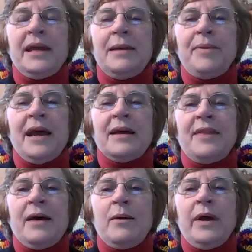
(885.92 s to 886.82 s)
impact
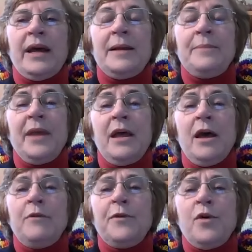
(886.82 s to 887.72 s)
that way.
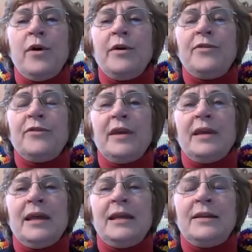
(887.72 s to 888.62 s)
Of course,
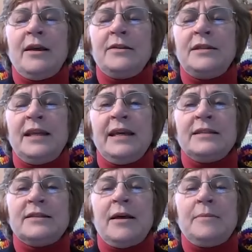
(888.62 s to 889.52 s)
it does take
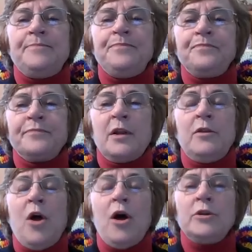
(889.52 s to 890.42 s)
some
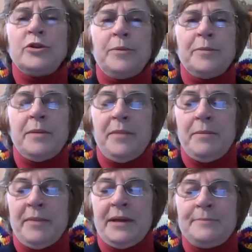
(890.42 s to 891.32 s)
long-term
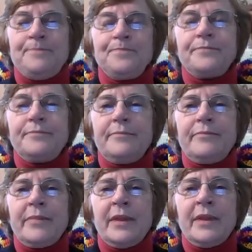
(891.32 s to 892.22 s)
commitment.
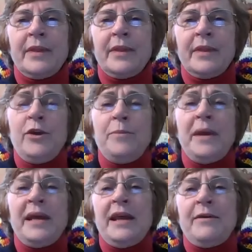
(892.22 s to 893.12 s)
You
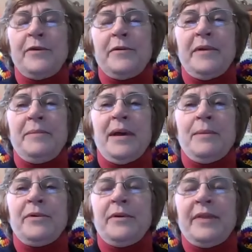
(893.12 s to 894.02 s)
may never
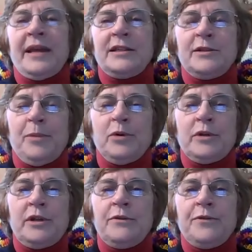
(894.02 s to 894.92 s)
remember that I spoke
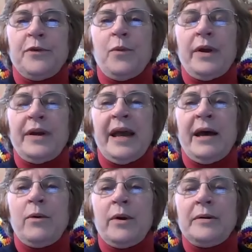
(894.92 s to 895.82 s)
to you for 1
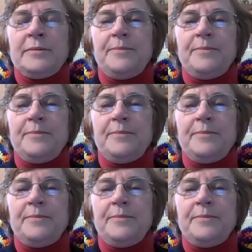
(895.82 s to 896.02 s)
hour,